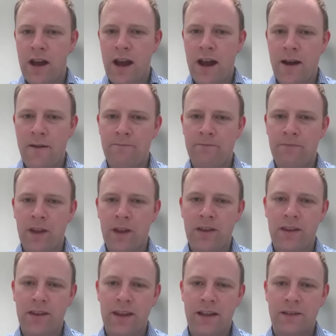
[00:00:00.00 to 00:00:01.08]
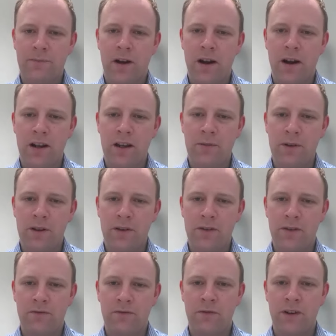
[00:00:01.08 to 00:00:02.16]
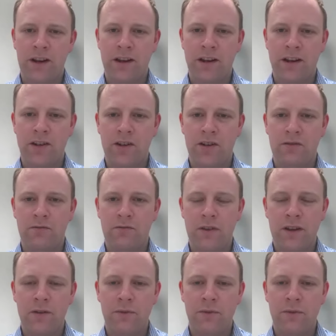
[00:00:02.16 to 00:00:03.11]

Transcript: Um, that's partly because of the recognition